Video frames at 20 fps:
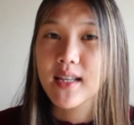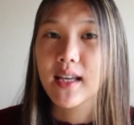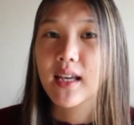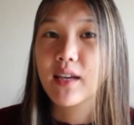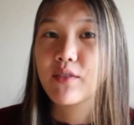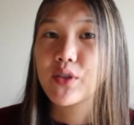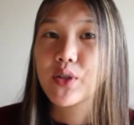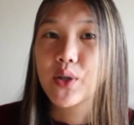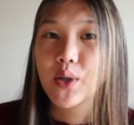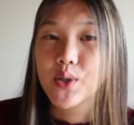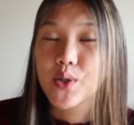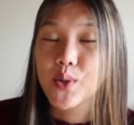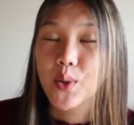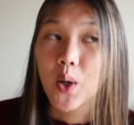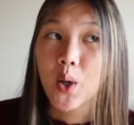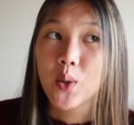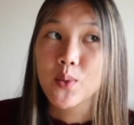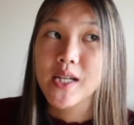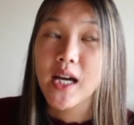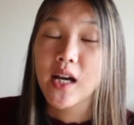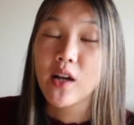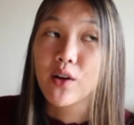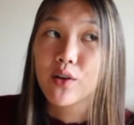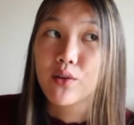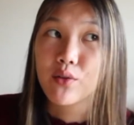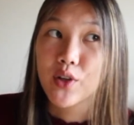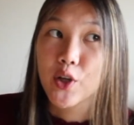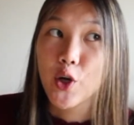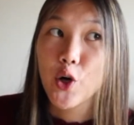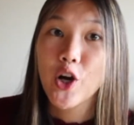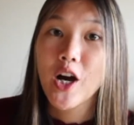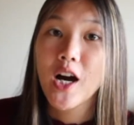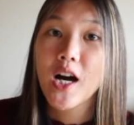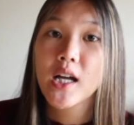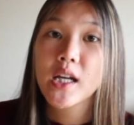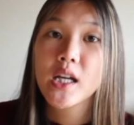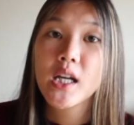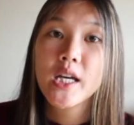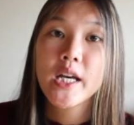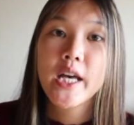like if you go to a hotel or a
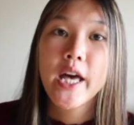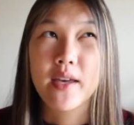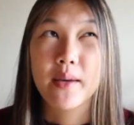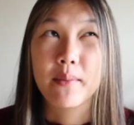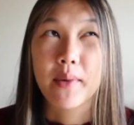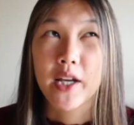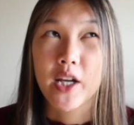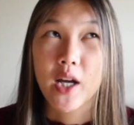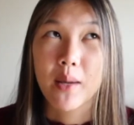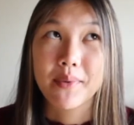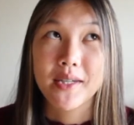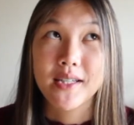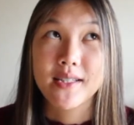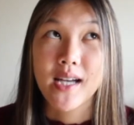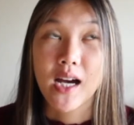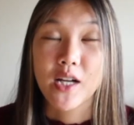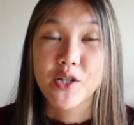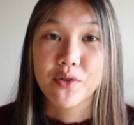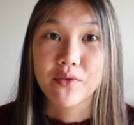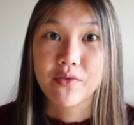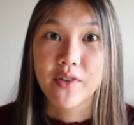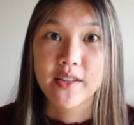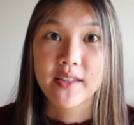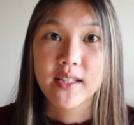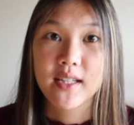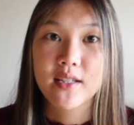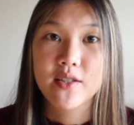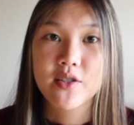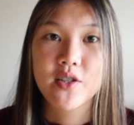ryokan, they might not be tattoo friendly.